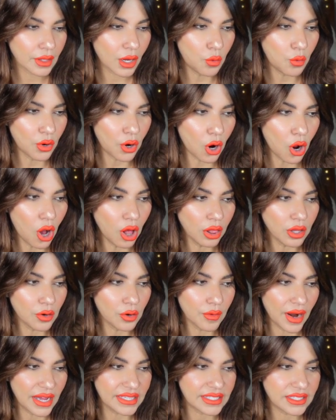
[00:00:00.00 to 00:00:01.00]
were all
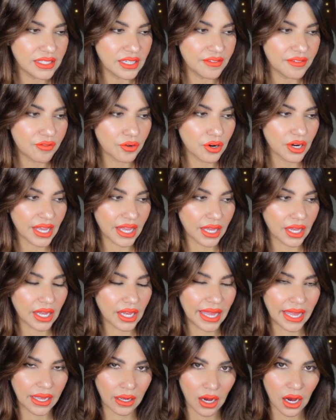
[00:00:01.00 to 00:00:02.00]
arrested for
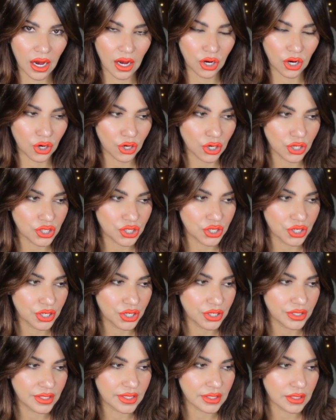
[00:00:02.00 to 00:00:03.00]

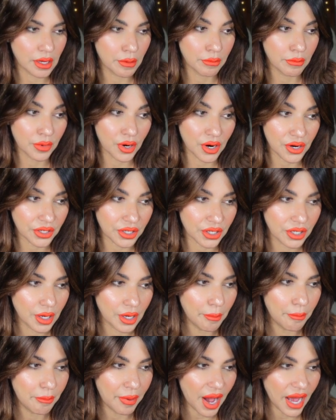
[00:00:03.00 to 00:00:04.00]
Kercher's murder,
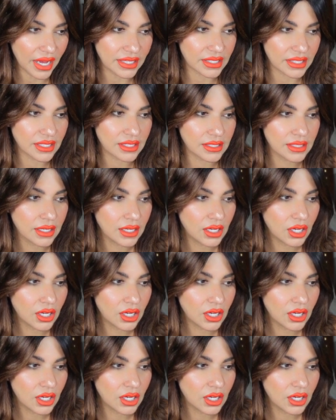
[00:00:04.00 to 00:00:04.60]
but